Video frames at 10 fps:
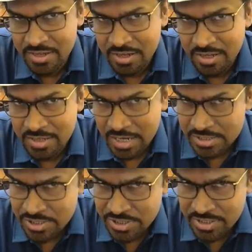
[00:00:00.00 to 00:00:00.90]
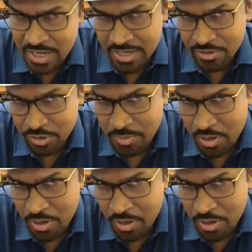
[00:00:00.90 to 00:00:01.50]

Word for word: In the last session, I talked about